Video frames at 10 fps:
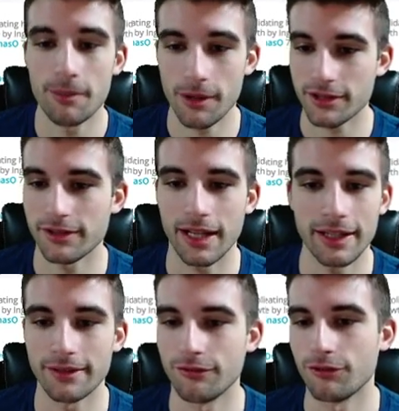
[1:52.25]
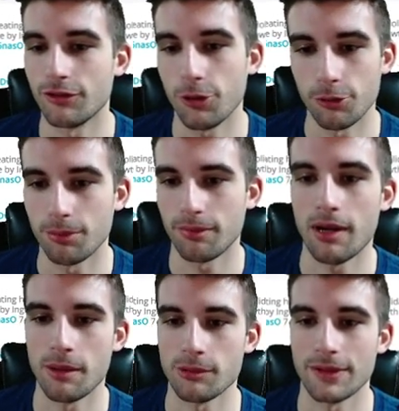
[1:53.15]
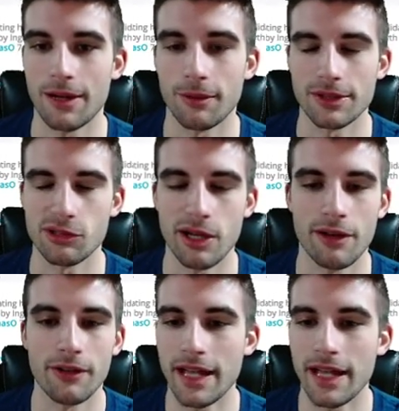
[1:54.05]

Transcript: personally, I have no problems with that whatsoever.